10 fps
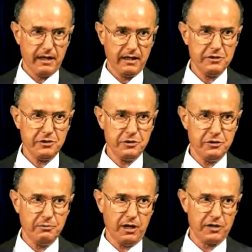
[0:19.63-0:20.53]
Let's
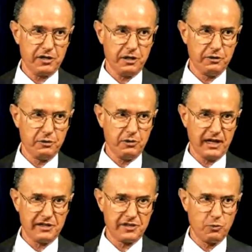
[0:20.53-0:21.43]
assume I show you a
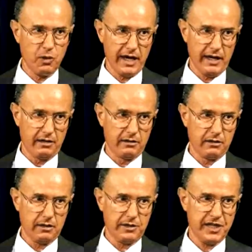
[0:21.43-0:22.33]
square,
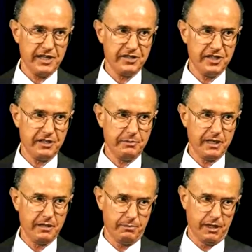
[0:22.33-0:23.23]
a 10
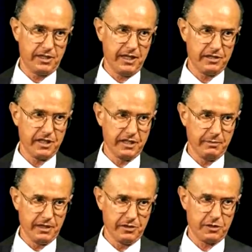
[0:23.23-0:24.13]
centimetre by 10
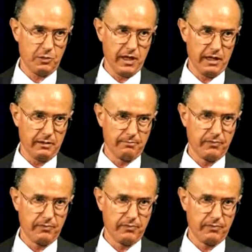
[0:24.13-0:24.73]
centimetre square.